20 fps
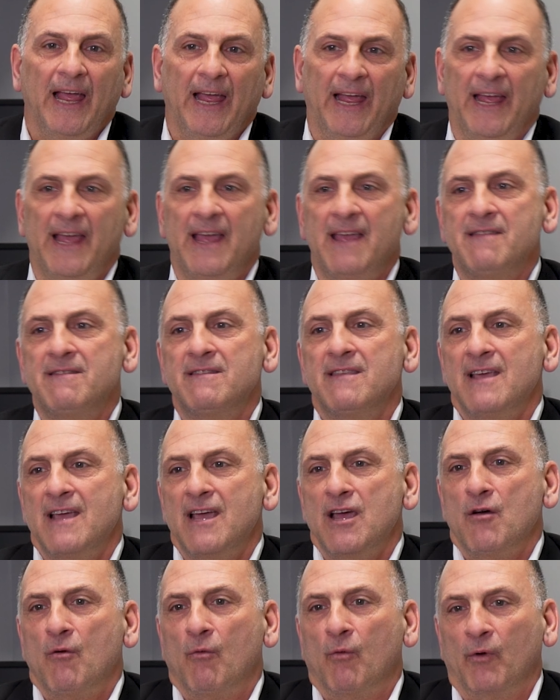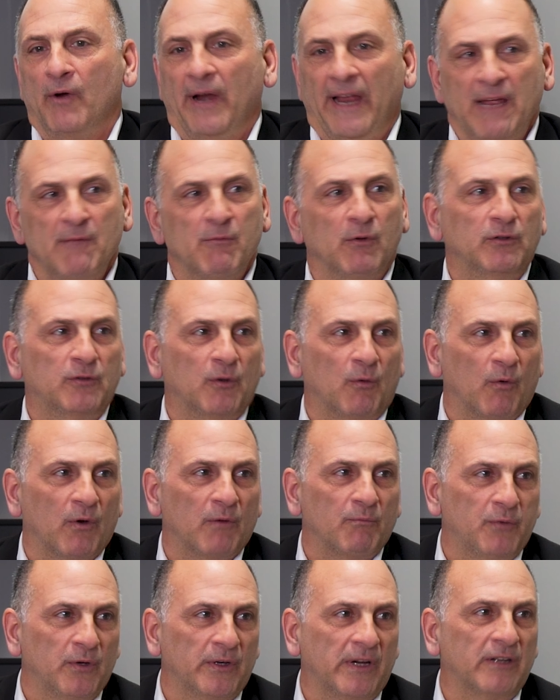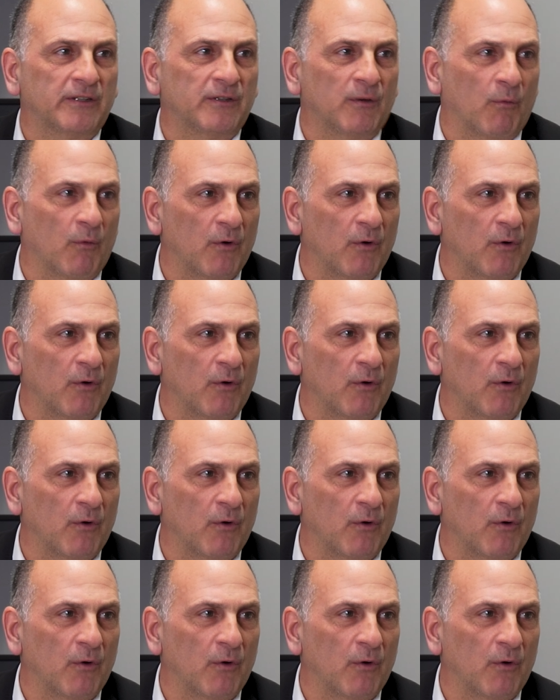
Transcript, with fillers: and we're able to work, put out the